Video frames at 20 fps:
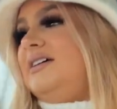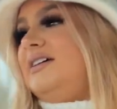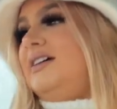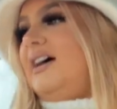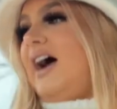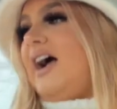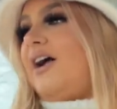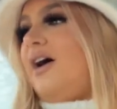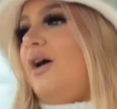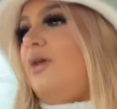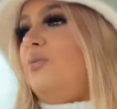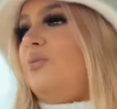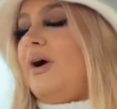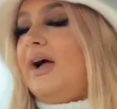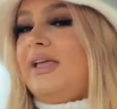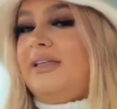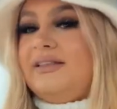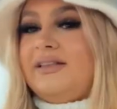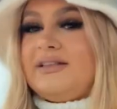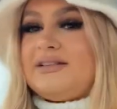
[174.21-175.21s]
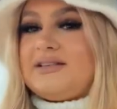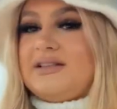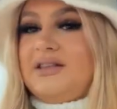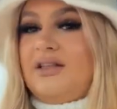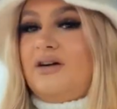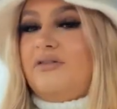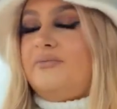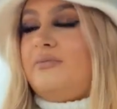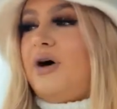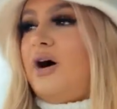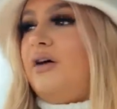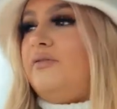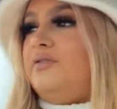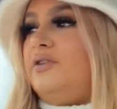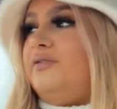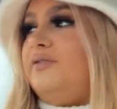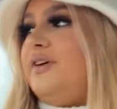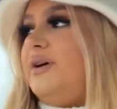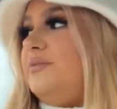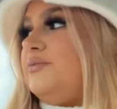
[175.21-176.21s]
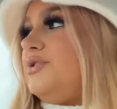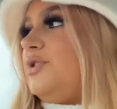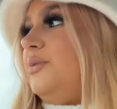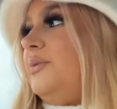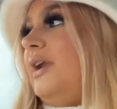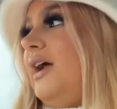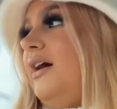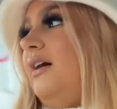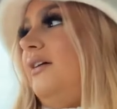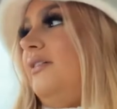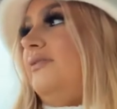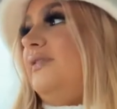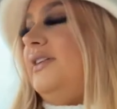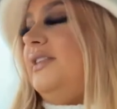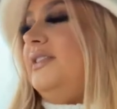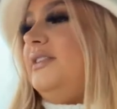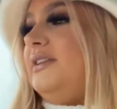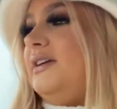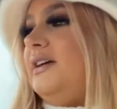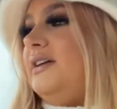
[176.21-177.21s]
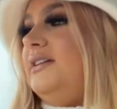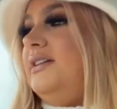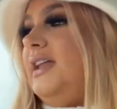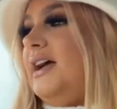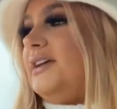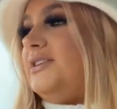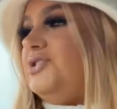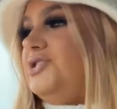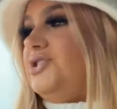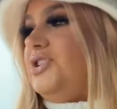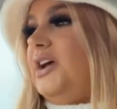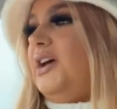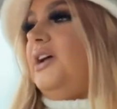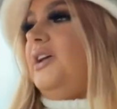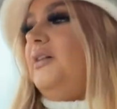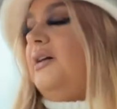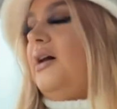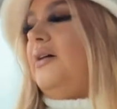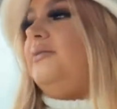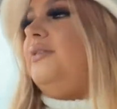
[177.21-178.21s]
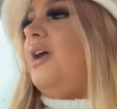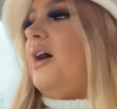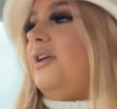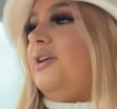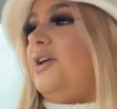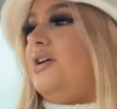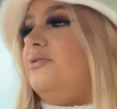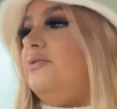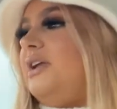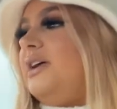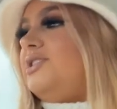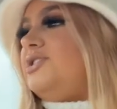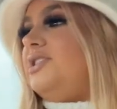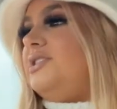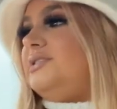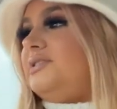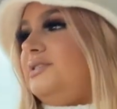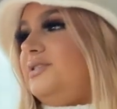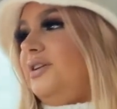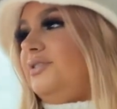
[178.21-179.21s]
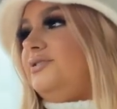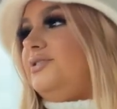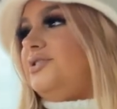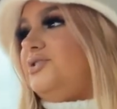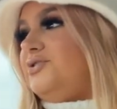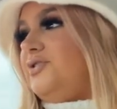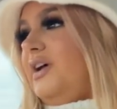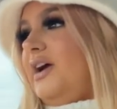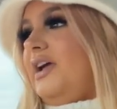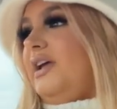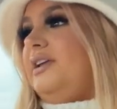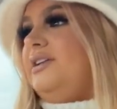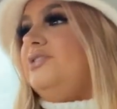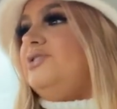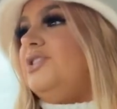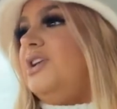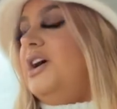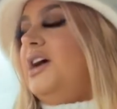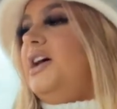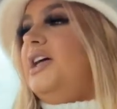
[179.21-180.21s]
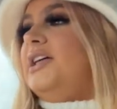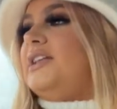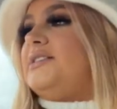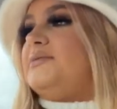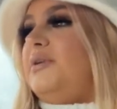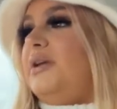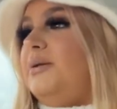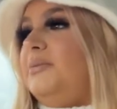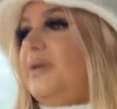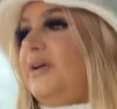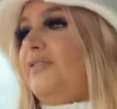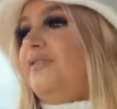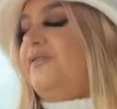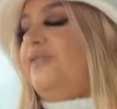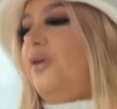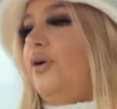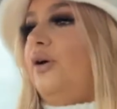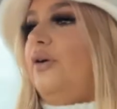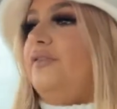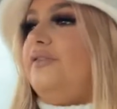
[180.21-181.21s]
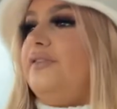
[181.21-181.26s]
I can't wait. There's a lot of Marvel films coming out. I think next year, I know next year there's Doctor Strange. There's meant to be a 4th